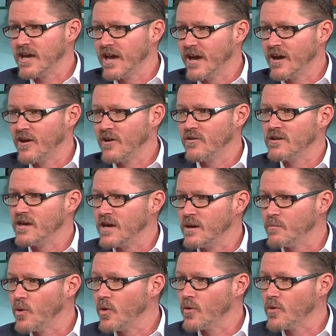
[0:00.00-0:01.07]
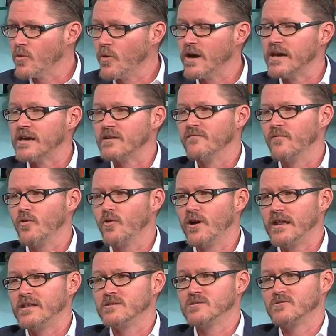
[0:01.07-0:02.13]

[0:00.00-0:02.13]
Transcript: down and pull away and avoid.